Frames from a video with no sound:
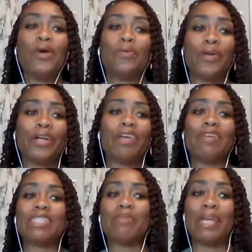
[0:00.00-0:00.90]
We're
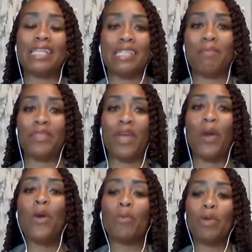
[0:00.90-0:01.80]
giving somebody
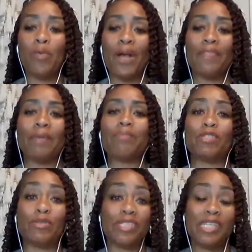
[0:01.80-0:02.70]
something, we want them
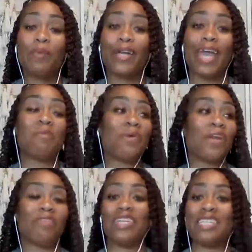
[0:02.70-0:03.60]
to reciprocate
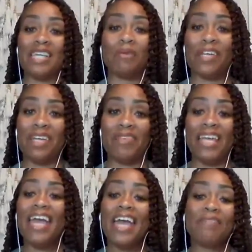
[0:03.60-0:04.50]
whatever it is that we're
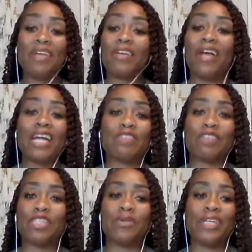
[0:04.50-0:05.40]
giving. And thank you guys
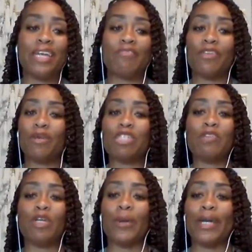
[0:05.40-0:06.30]
for tuning in. For those
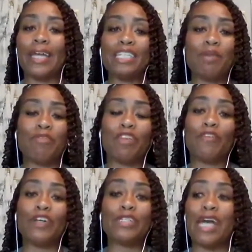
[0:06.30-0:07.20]
of you who are catching me for
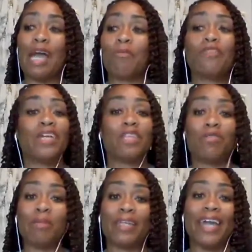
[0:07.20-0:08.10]
the first time or via the
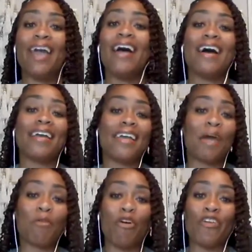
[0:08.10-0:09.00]
replay, again,
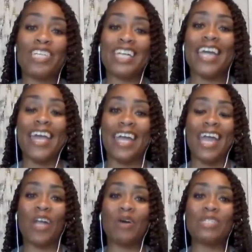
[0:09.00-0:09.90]
I'm Corey J,
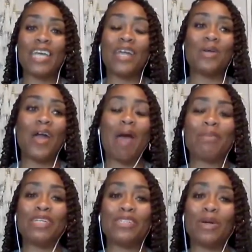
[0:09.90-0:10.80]
aka Coach K, your
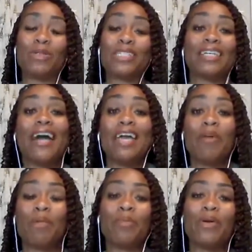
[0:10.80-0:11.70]
happiness coach, and I
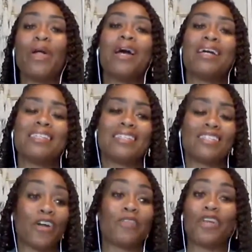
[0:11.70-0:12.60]
help people
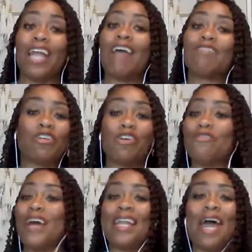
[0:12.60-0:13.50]
start their lives
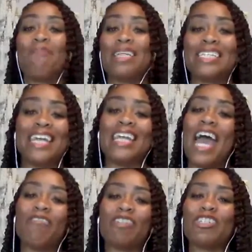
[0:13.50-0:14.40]
over, find happiness again
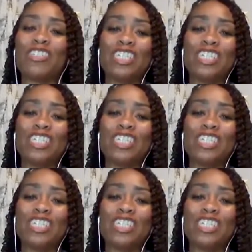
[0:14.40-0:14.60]
after